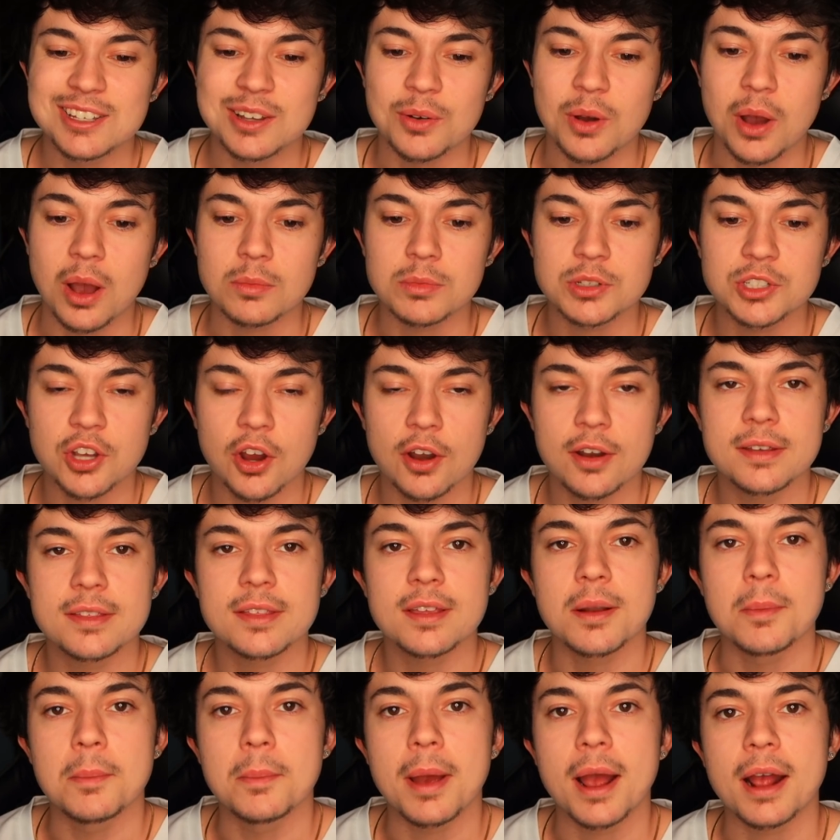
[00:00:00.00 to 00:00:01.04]
So I'm sorry
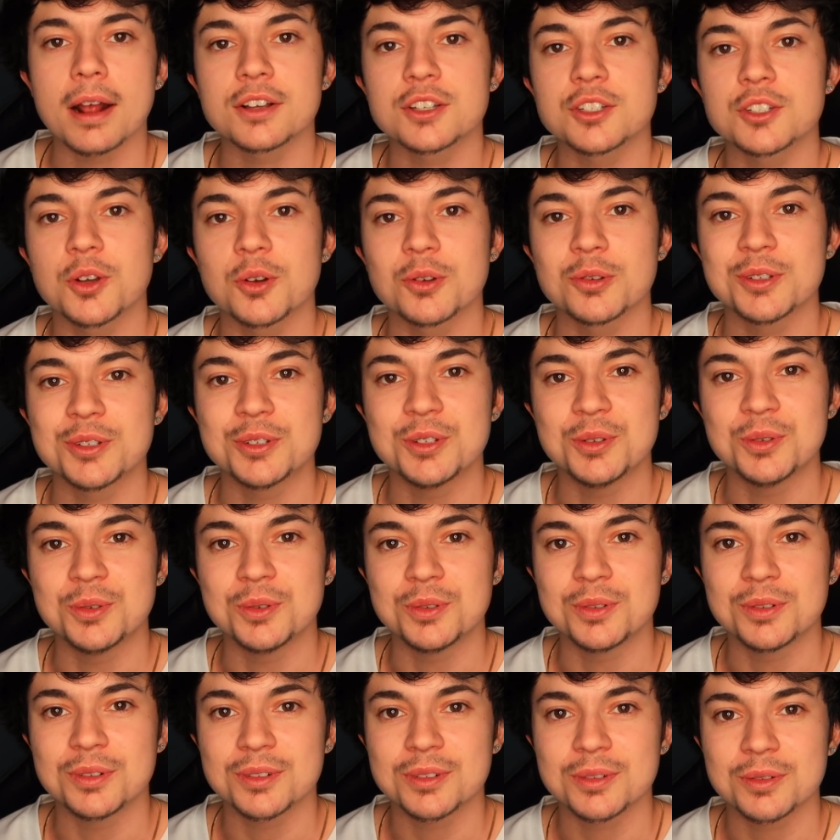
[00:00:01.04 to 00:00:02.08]
that I'm back so
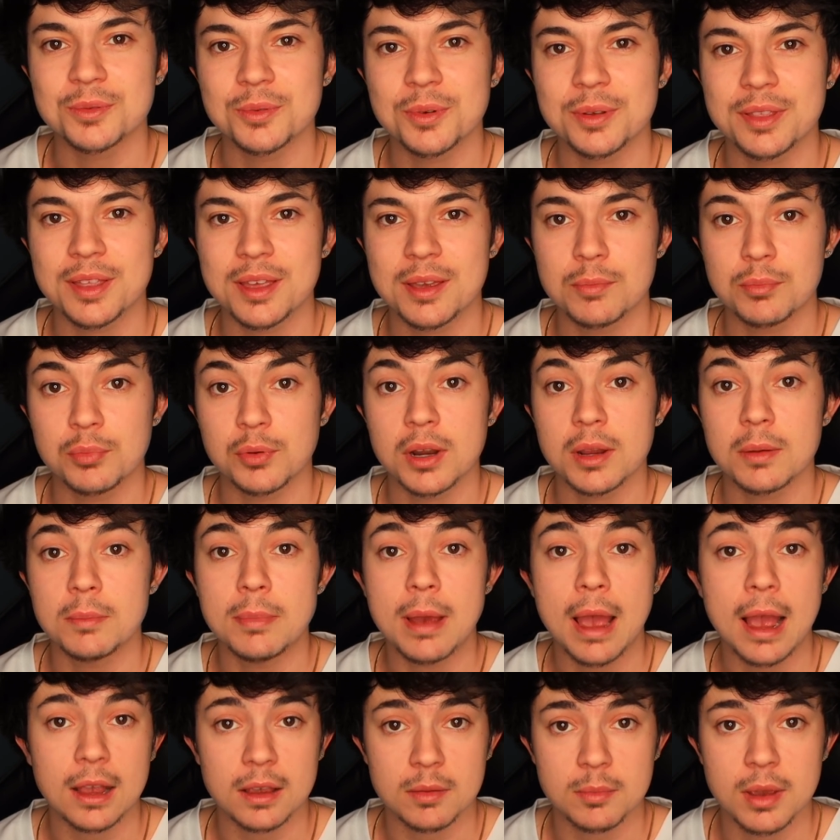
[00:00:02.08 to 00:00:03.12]
soon with a Bring
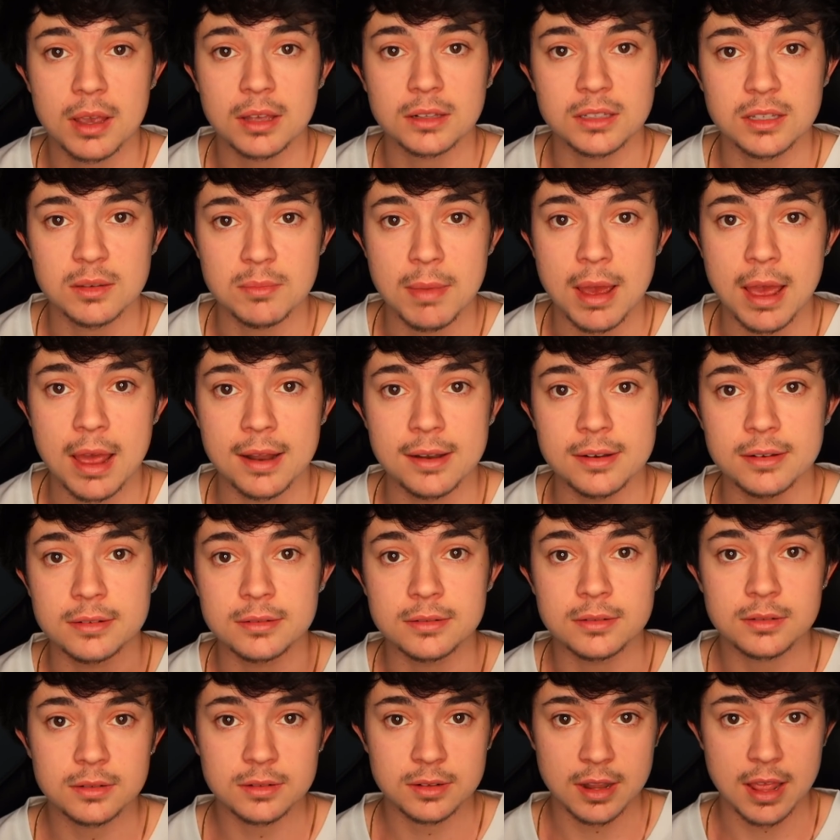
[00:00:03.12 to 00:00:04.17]
Back Manly
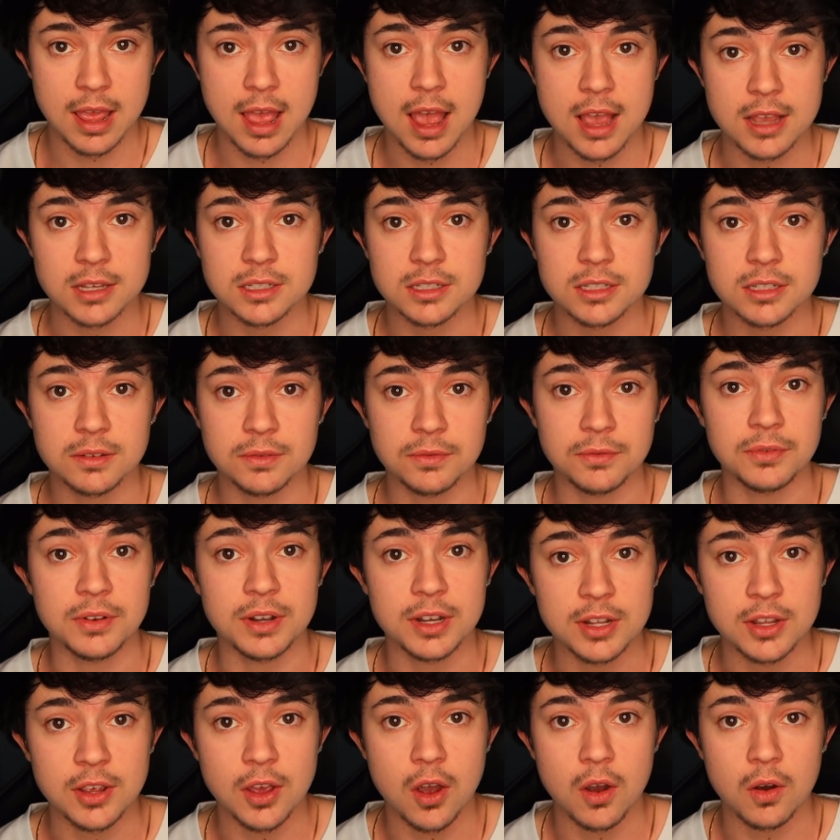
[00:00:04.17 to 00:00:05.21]
Men esque
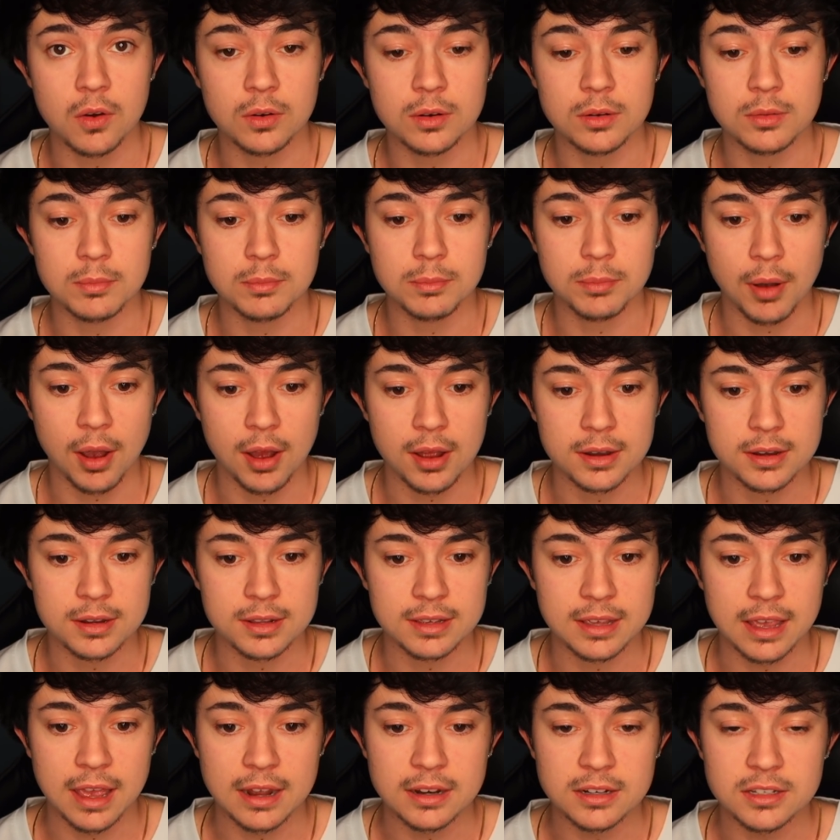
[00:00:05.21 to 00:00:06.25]
video,
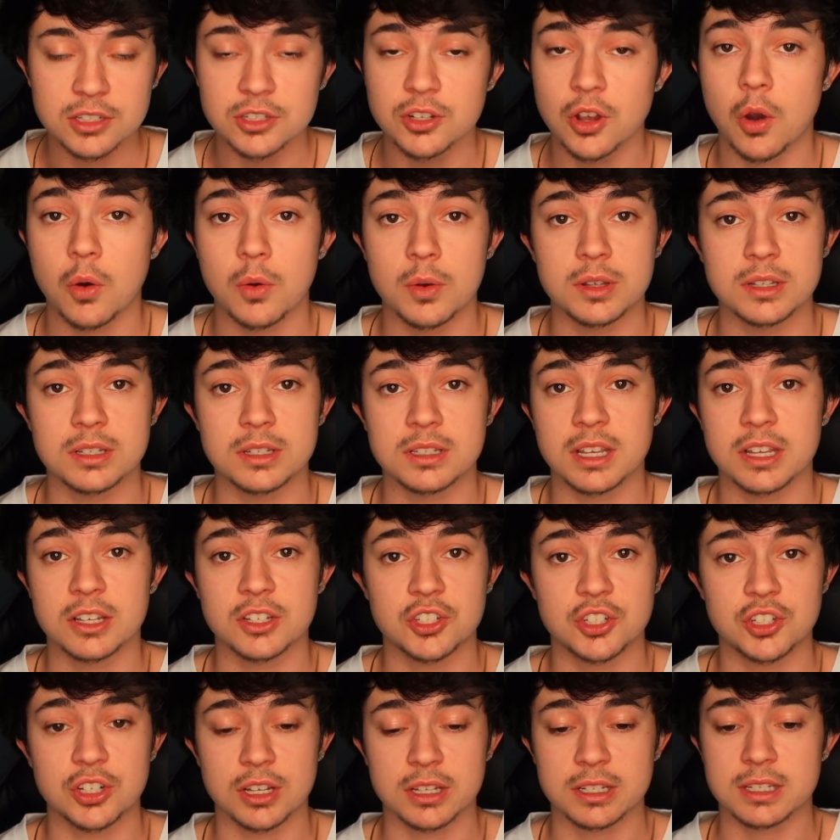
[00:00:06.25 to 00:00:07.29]
but Candace Owens has
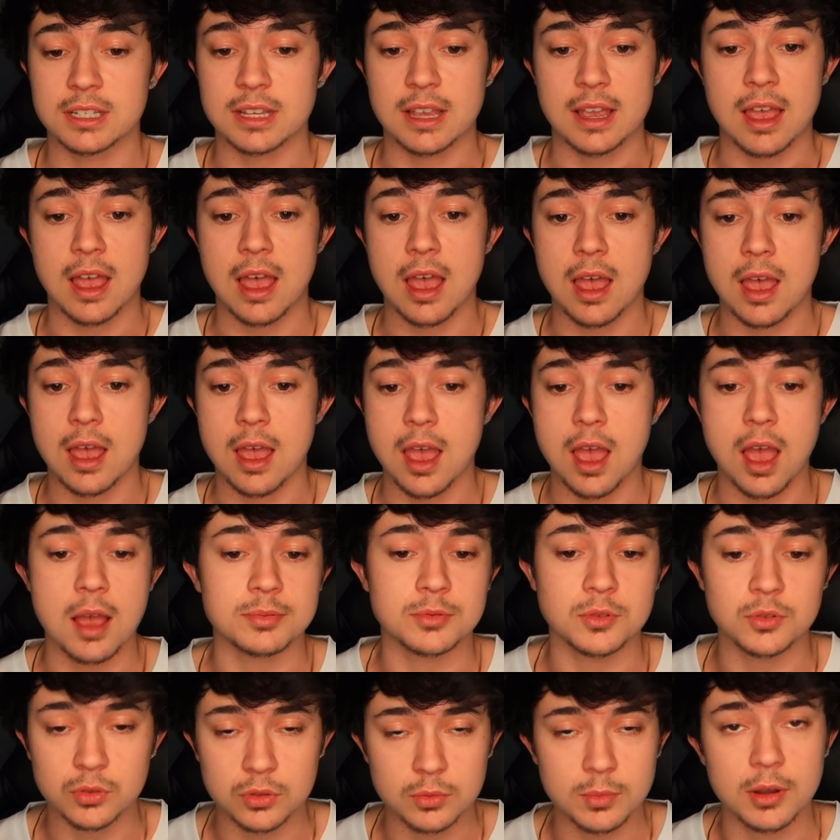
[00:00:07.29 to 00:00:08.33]
just
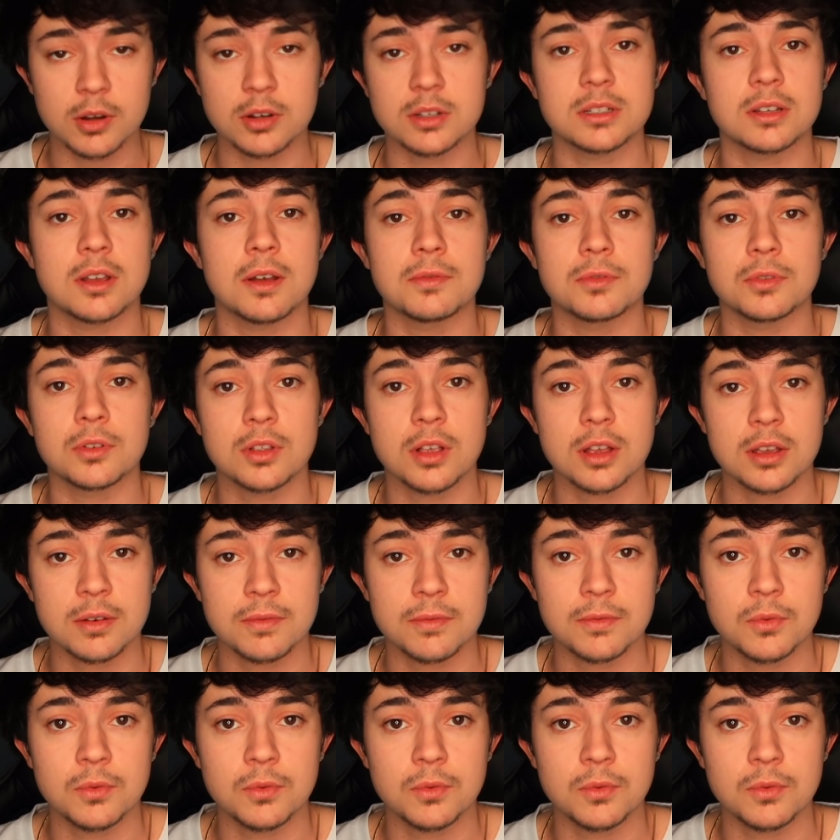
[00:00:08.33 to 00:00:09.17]
absolutely made herself look like a